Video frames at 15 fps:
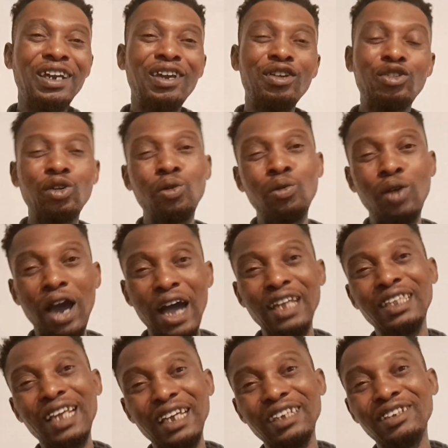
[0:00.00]
So,
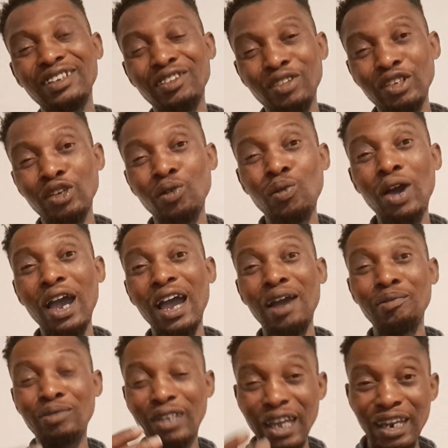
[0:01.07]
and that is the reason why
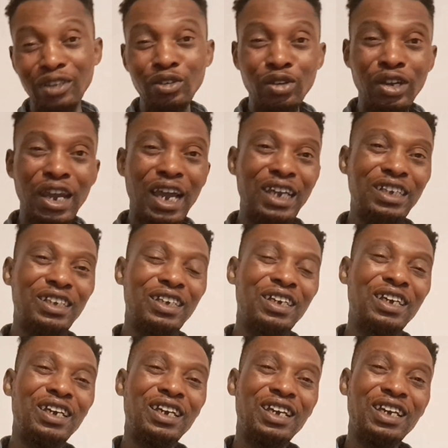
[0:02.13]
I'm telling you guys
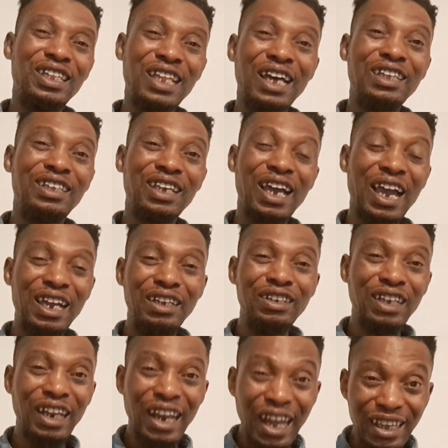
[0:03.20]
that
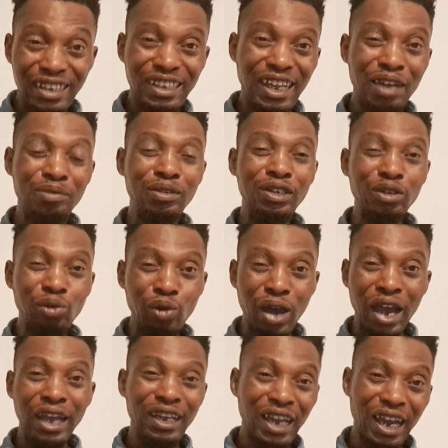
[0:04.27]
the last time
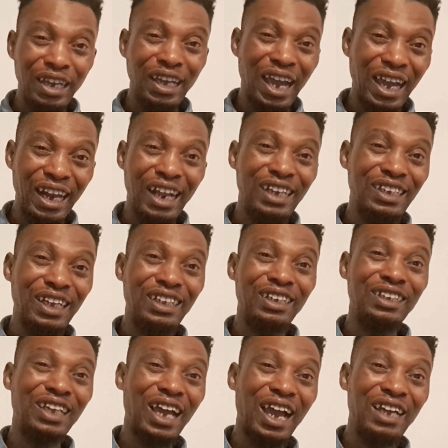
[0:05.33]
I announced
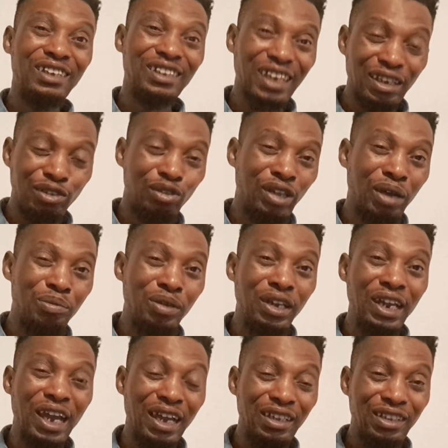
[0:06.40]
that they are settled, that
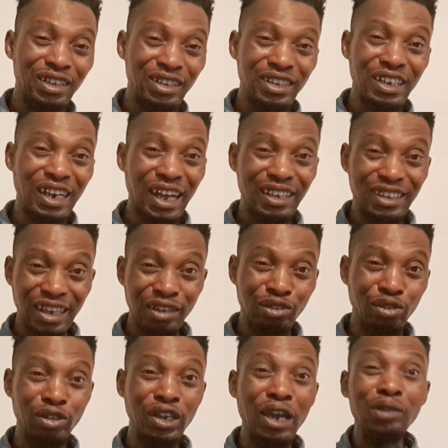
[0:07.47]
Mary and this thing are
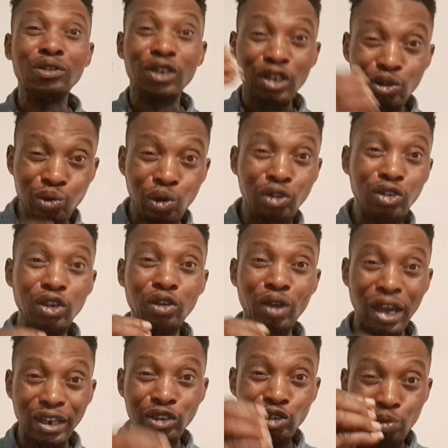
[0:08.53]
settled, yeah, it was,
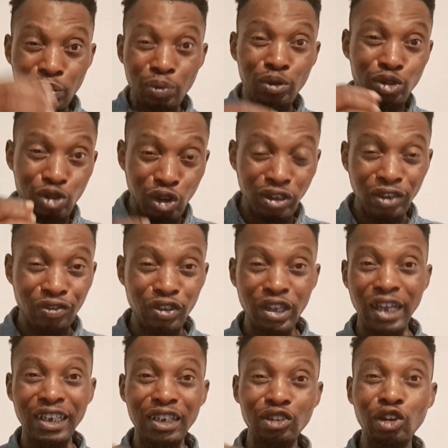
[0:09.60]
and these people saw the video.
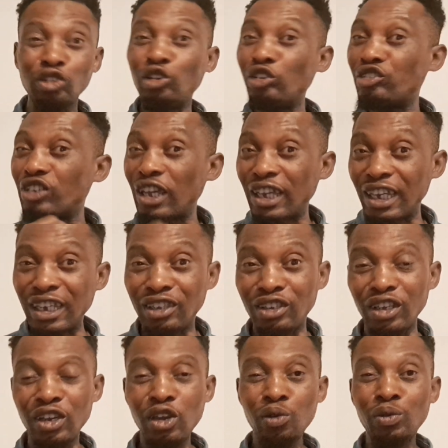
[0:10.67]
I did not just say it
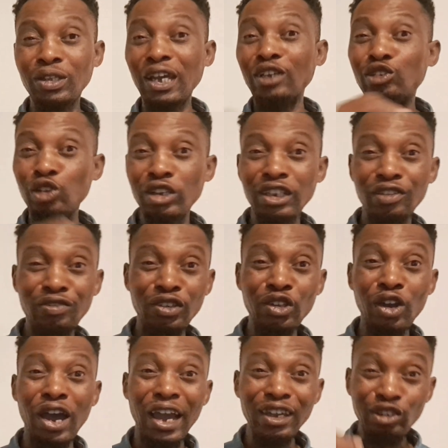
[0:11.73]
without showing the
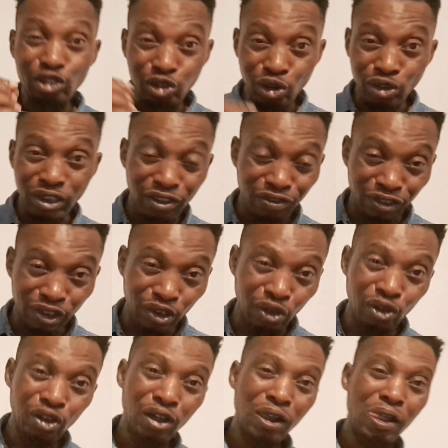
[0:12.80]
video. I showed the video
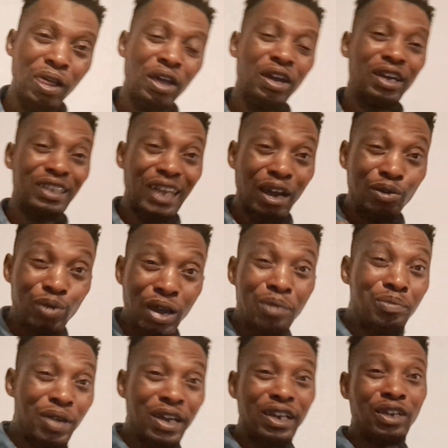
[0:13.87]
that when
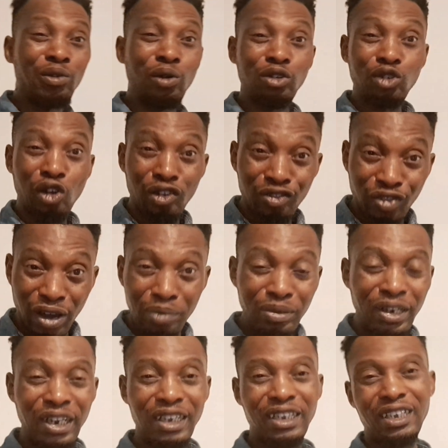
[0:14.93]
Mary was
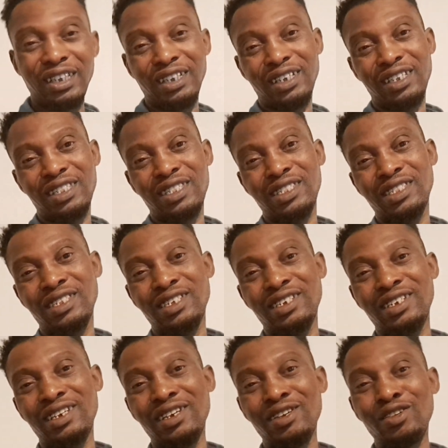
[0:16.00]
confirming it.
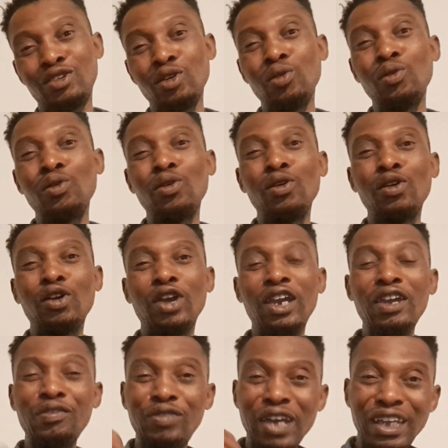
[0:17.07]
So
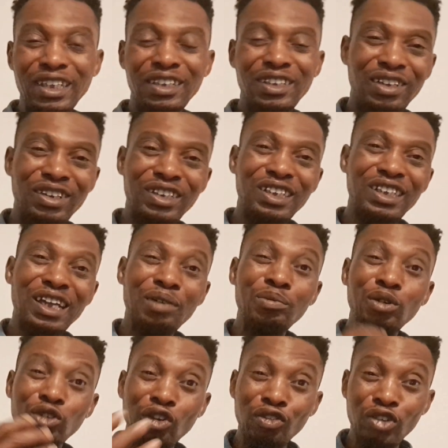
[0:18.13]
if that is the reason that
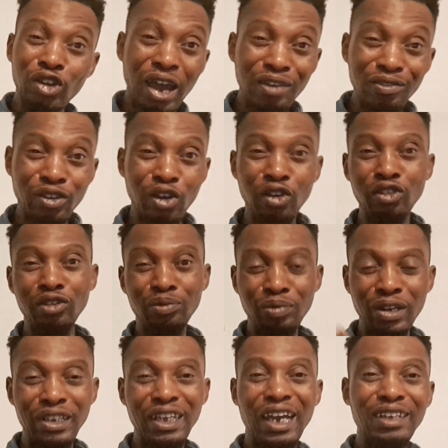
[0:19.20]
most of you have gone,
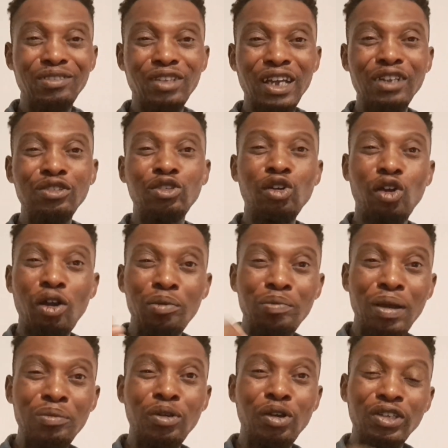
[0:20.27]
please, I tell you to come
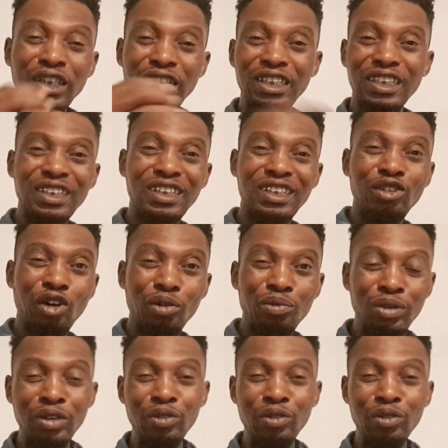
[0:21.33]
back, because this is not me.